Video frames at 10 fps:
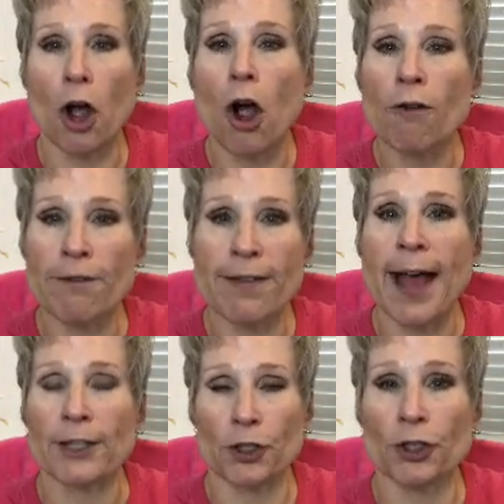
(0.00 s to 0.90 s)
over
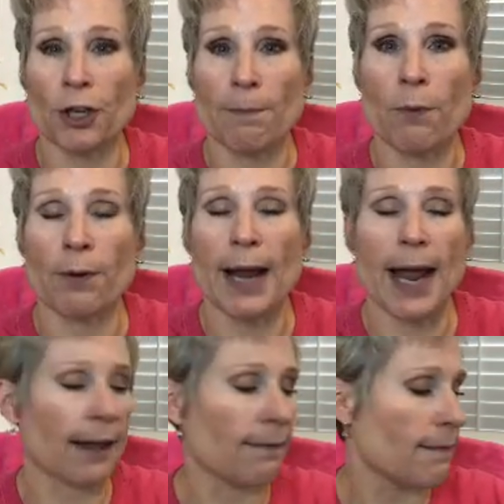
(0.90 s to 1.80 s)
that strip where we
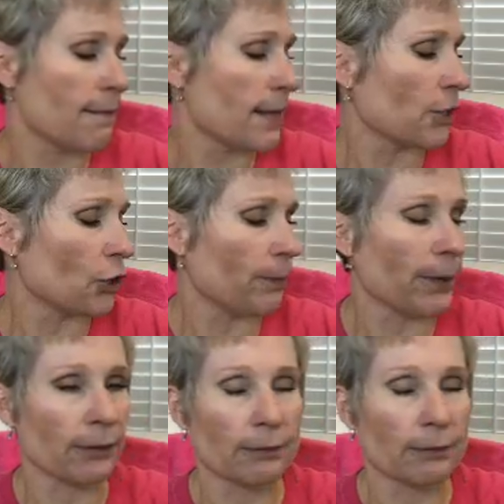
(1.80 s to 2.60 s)
had the stripper.